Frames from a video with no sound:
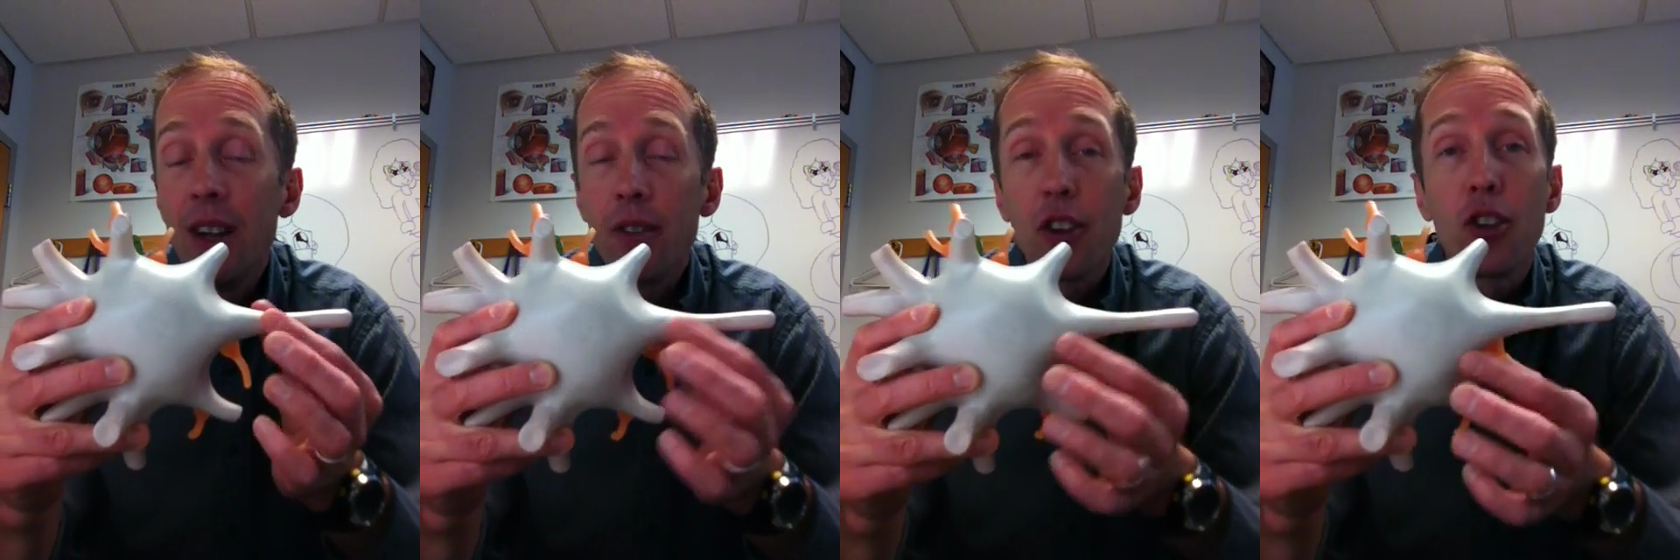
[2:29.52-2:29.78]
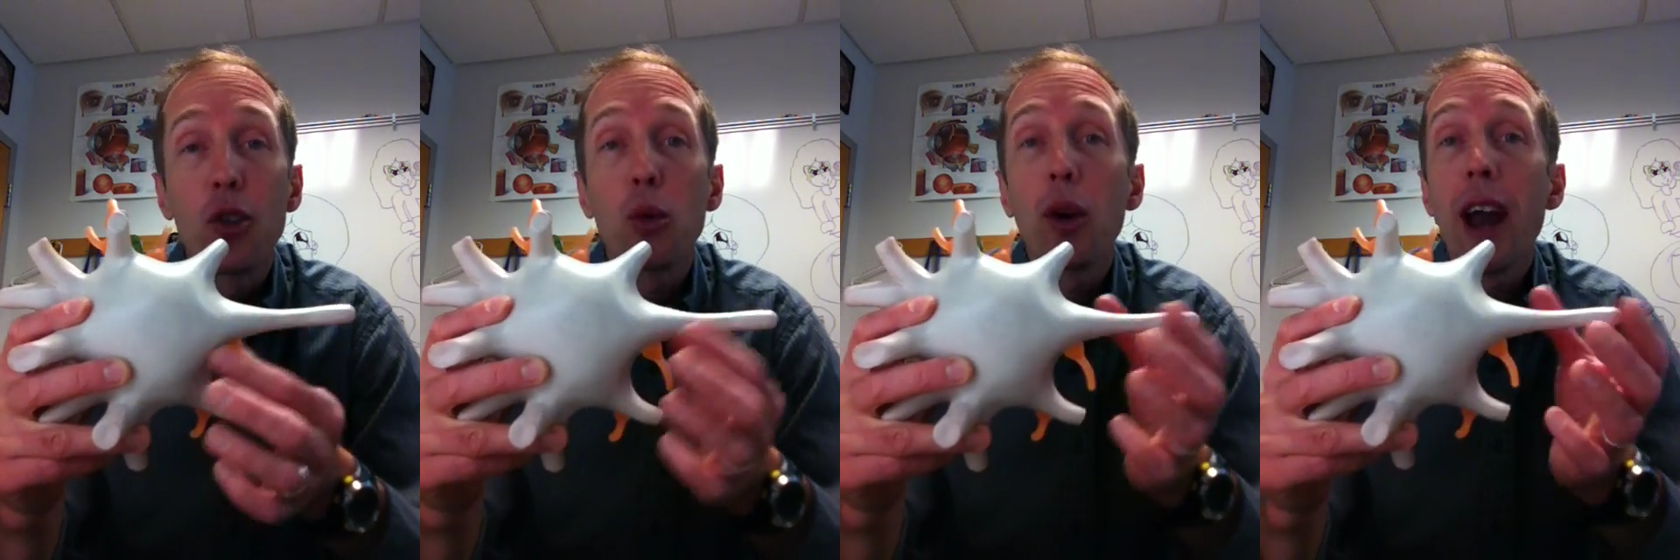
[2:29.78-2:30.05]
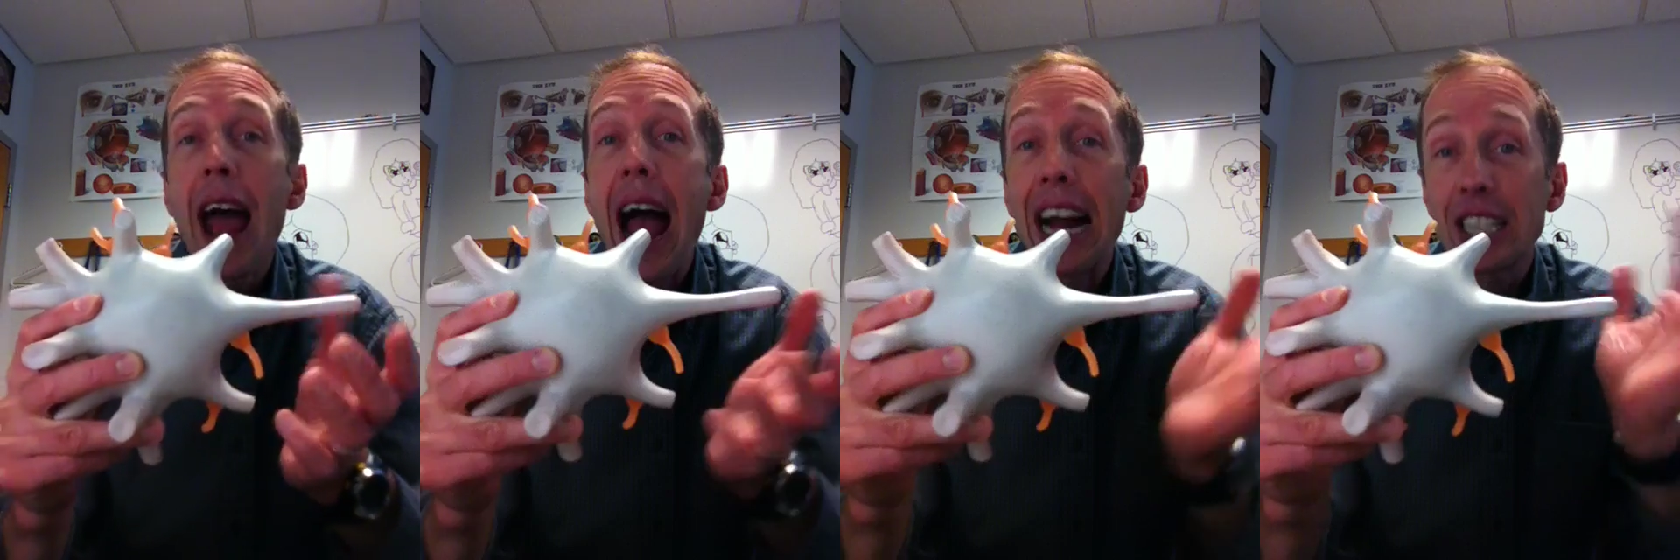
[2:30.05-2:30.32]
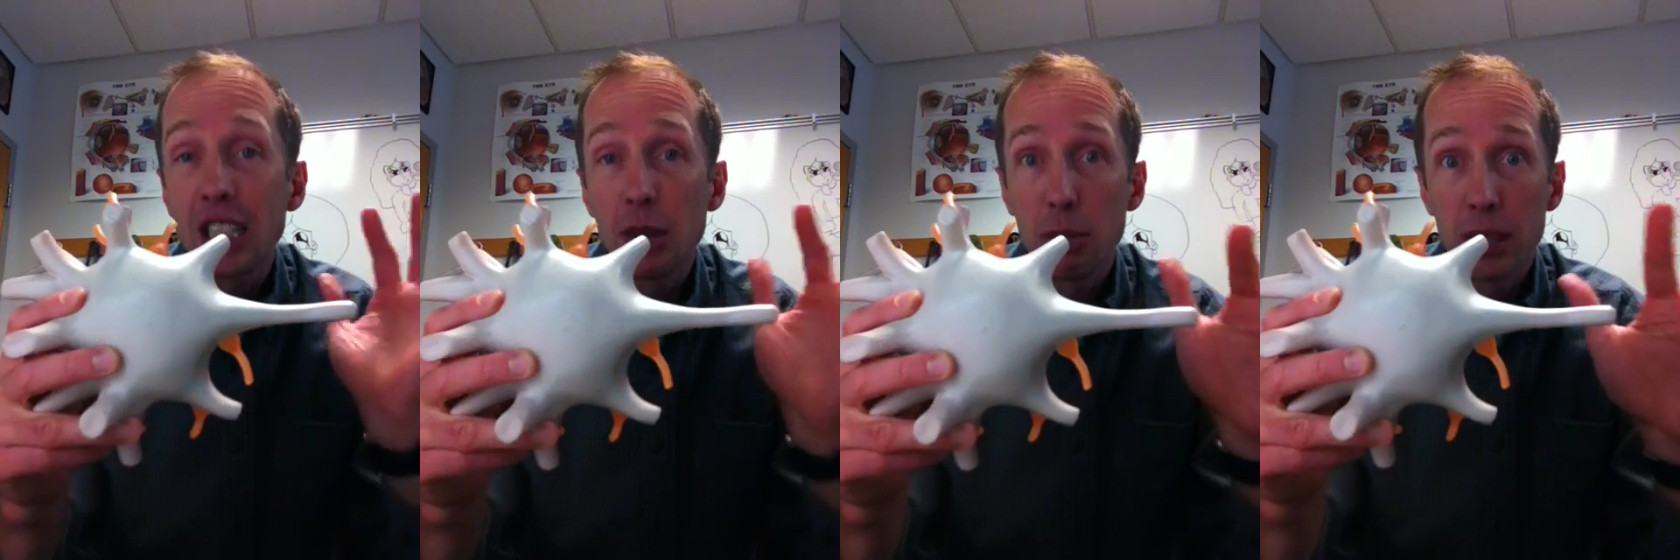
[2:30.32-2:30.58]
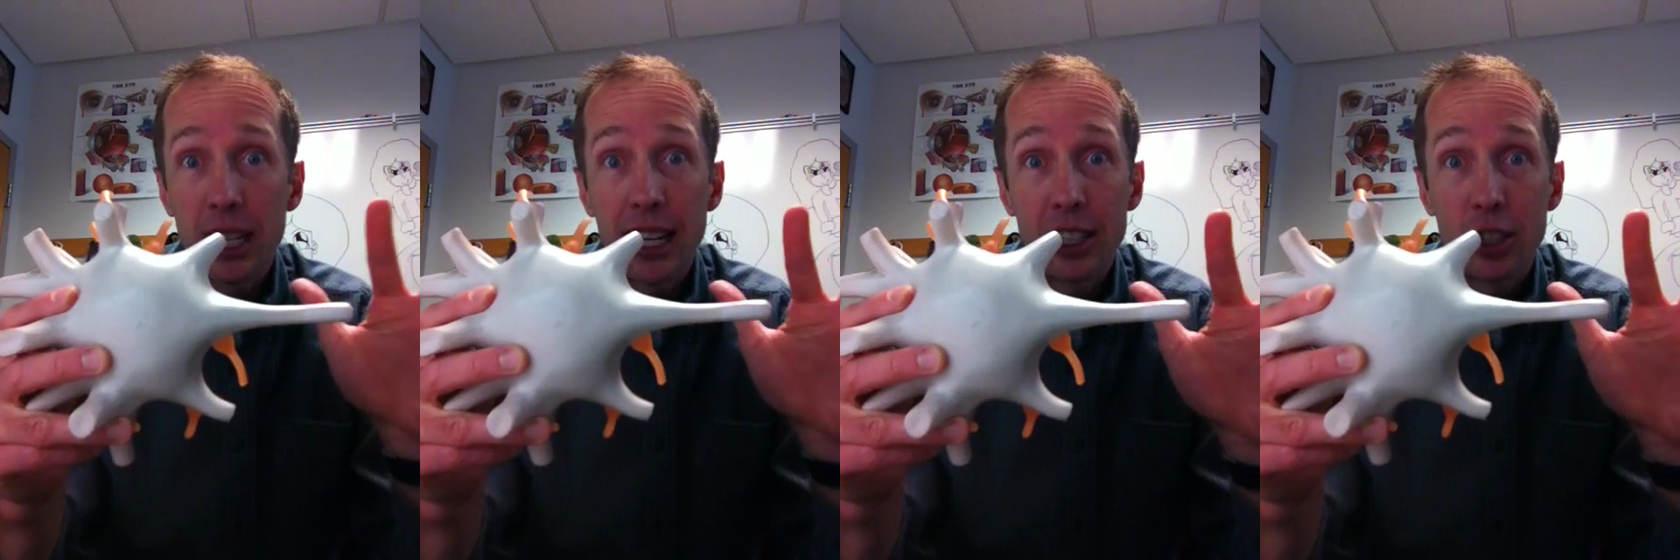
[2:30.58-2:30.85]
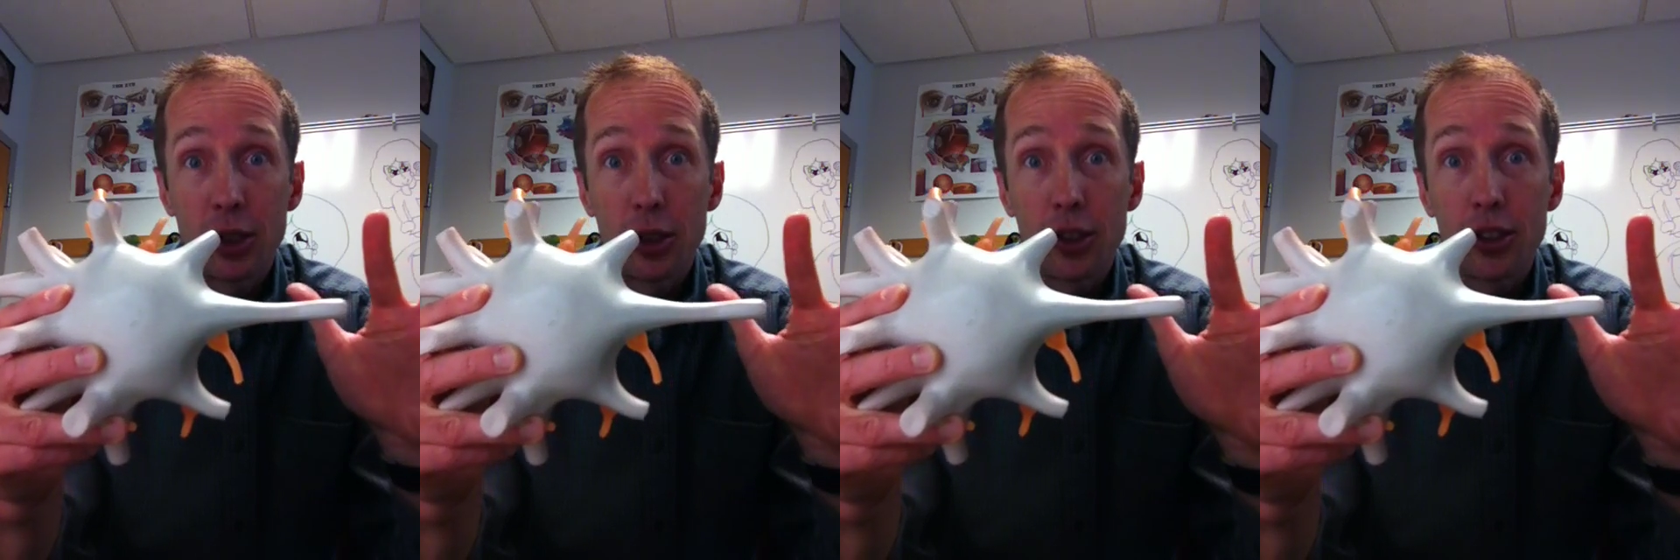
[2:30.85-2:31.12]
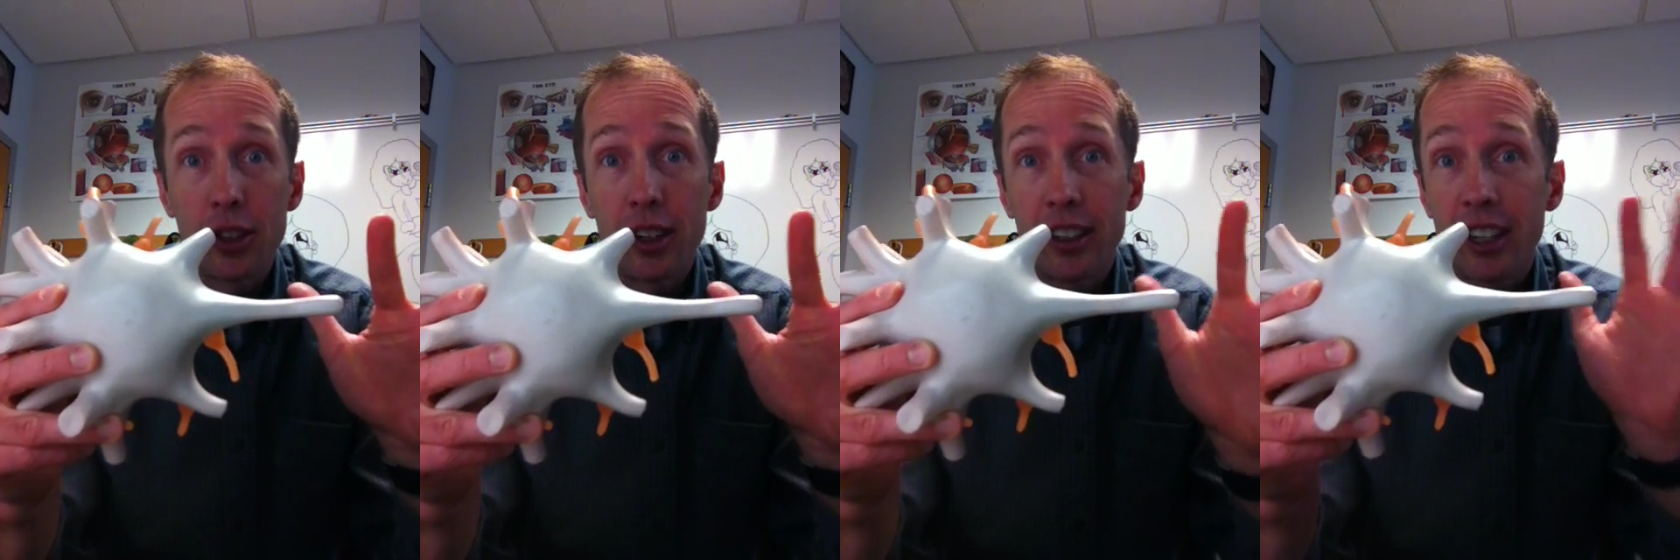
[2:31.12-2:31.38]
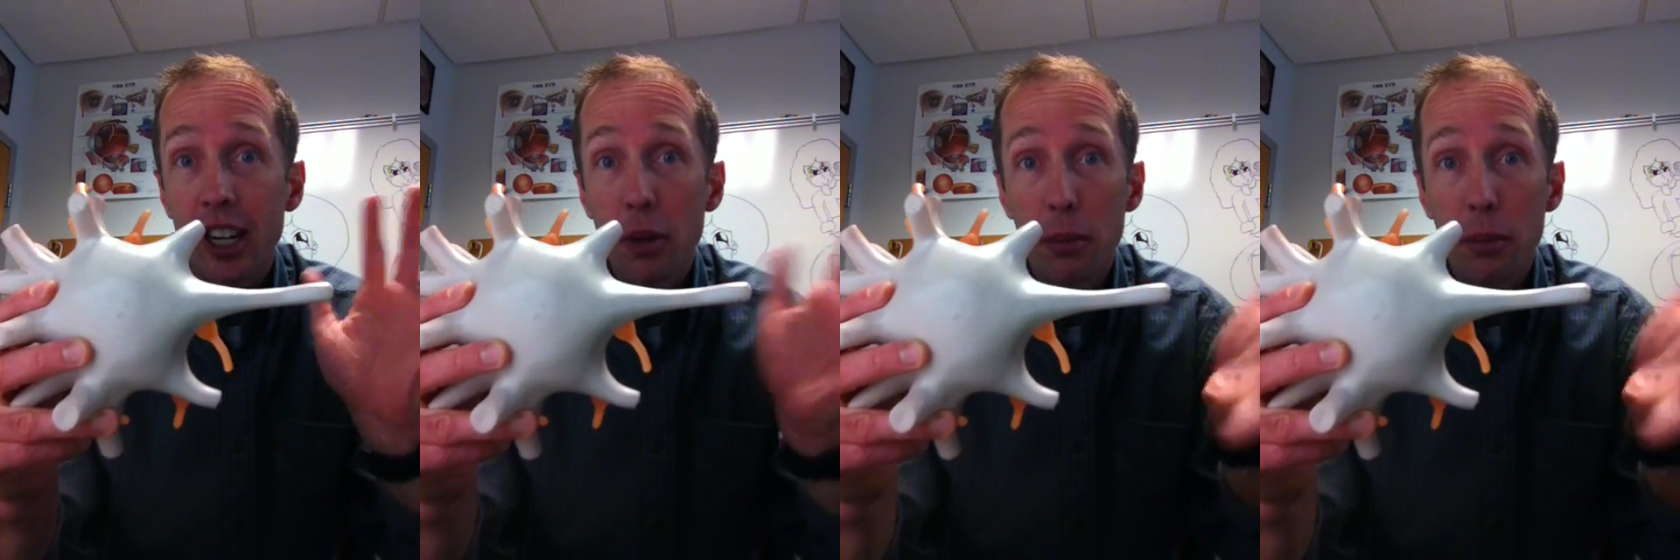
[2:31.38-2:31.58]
This is where action potentials are going